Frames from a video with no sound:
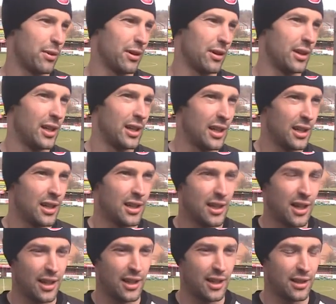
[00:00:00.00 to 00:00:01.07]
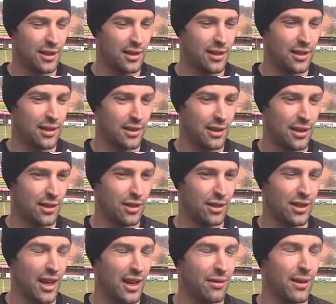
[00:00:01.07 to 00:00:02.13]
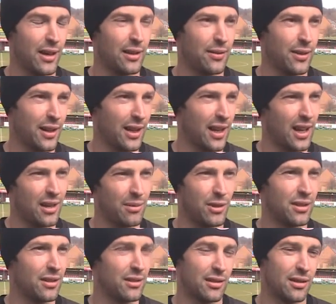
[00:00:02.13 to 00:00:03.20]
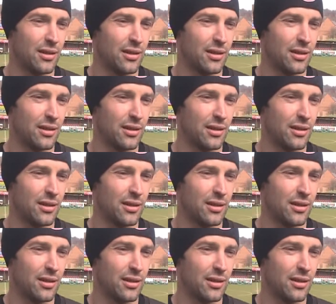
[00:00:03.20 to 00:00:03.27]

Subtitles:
But say it's just getting ready for the game and